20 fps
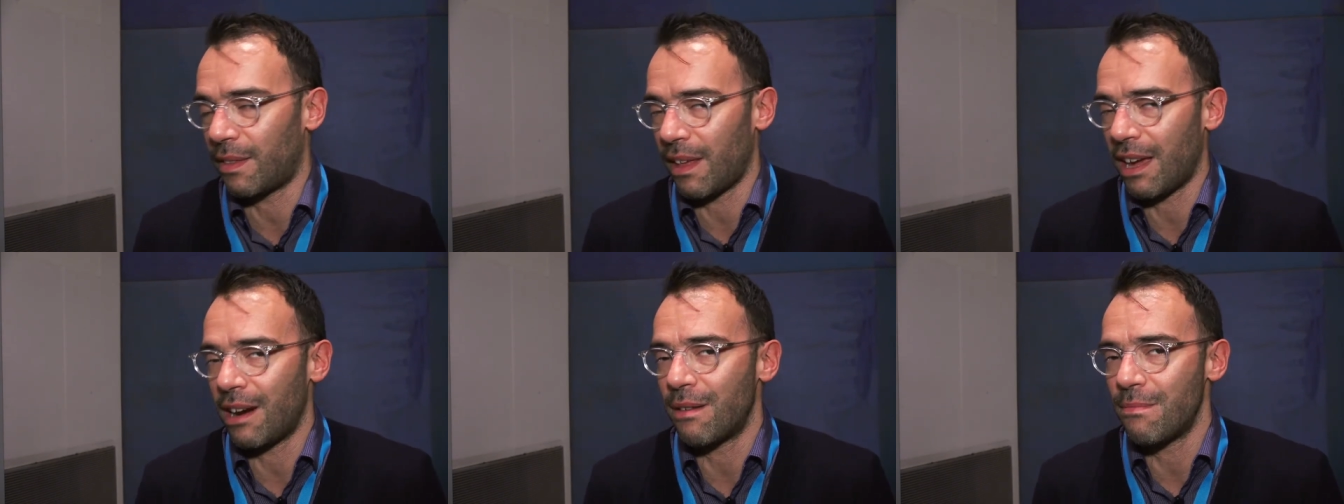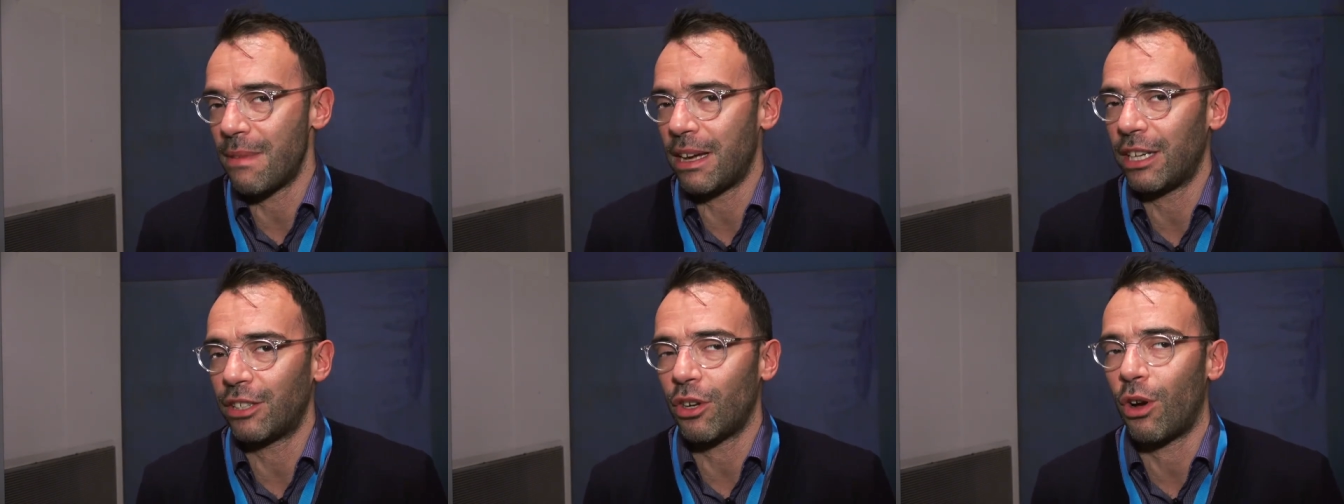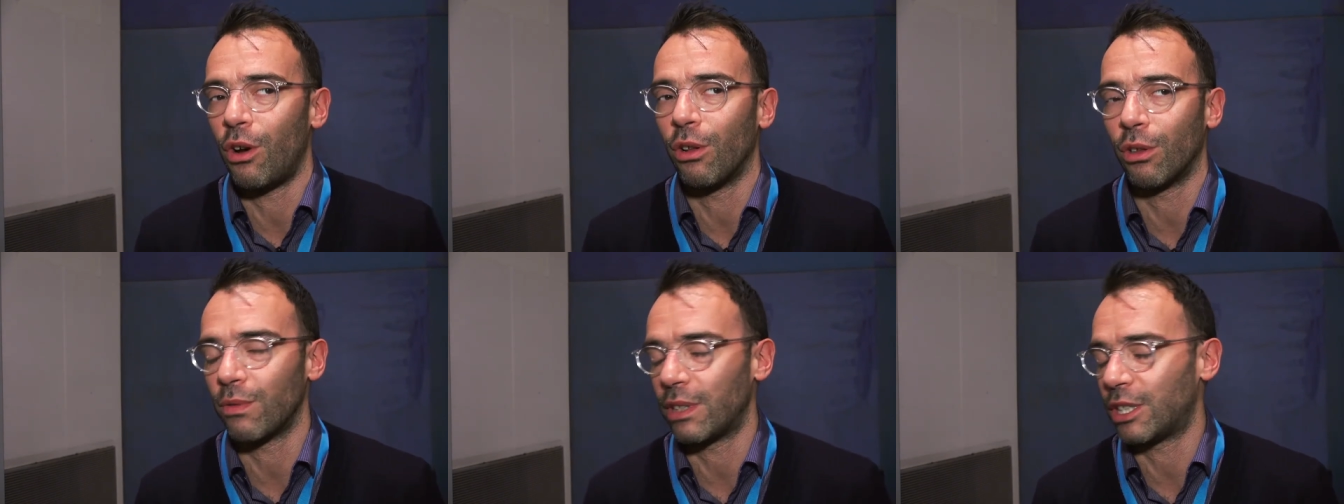they're meant
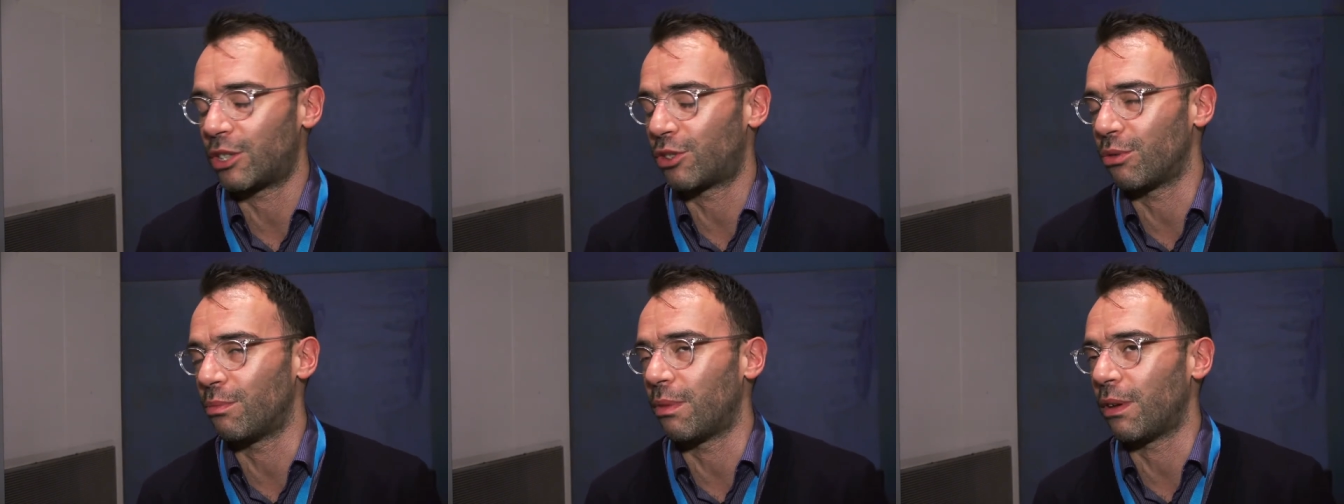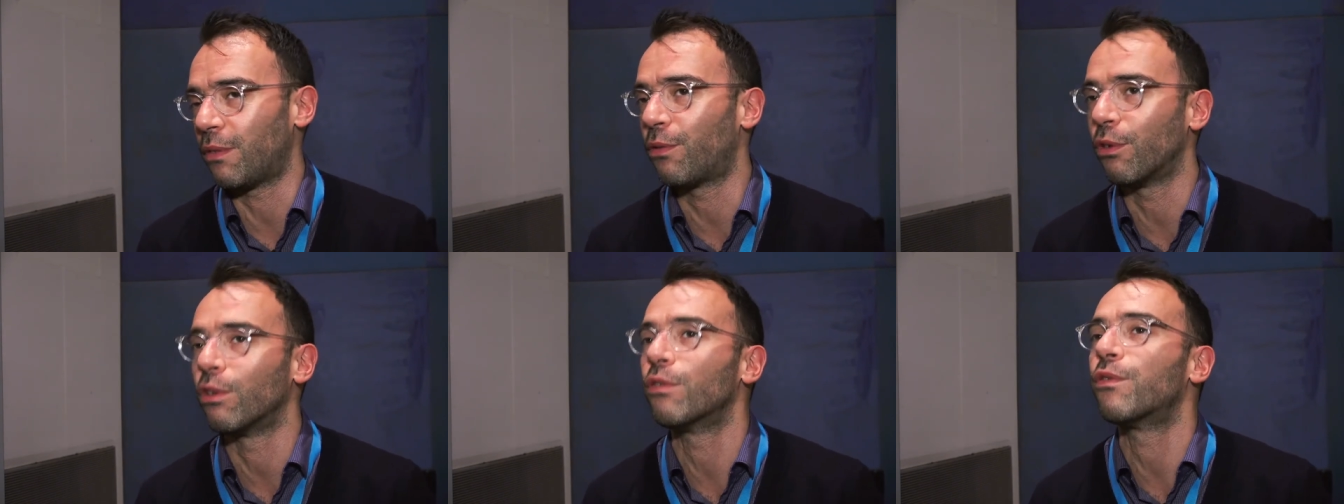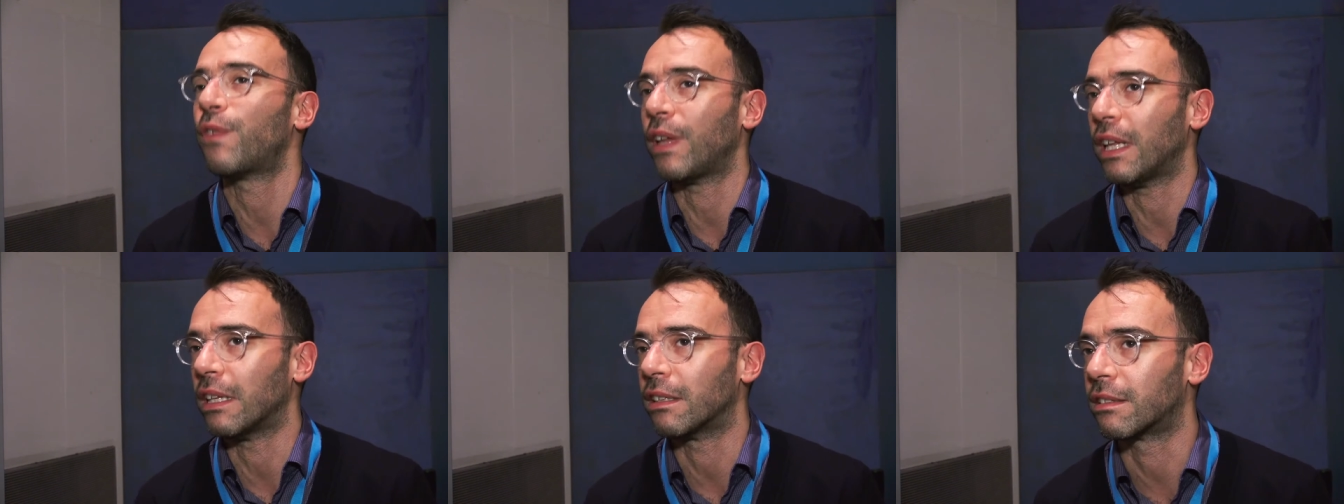always to be
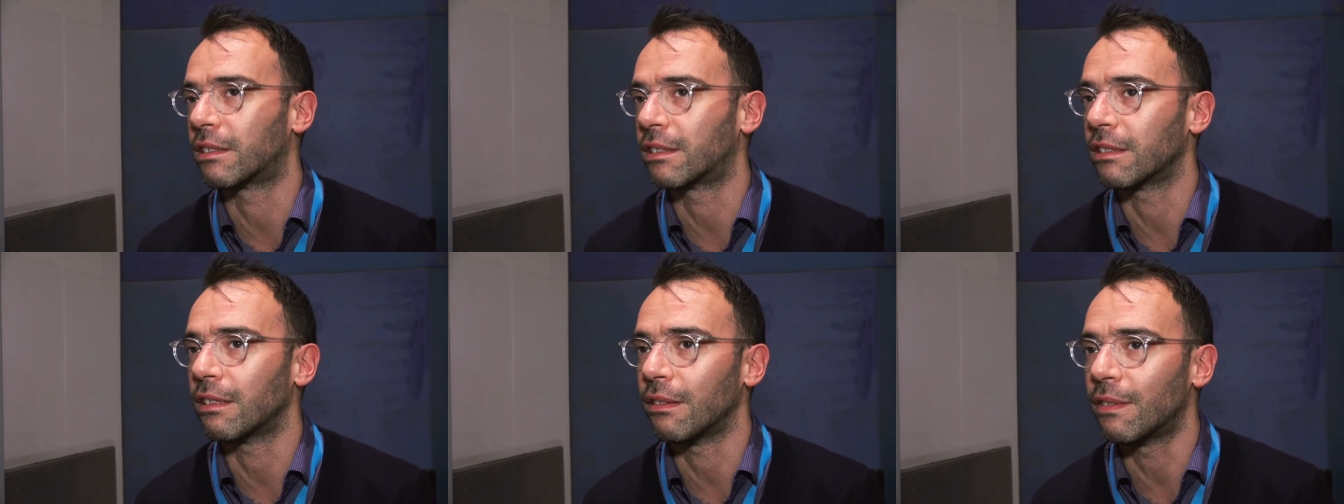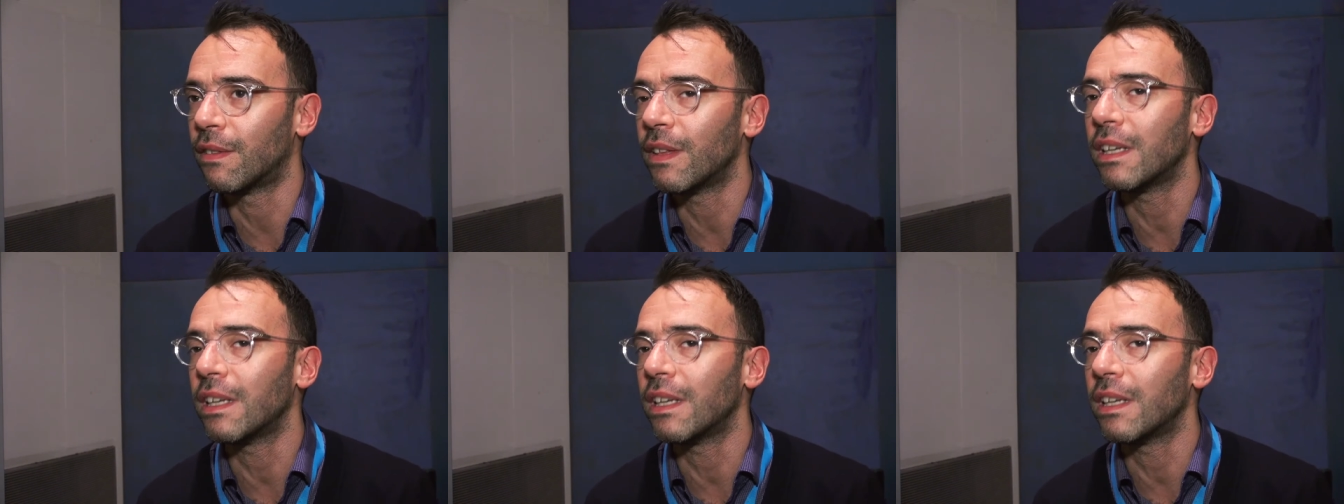fulfilled.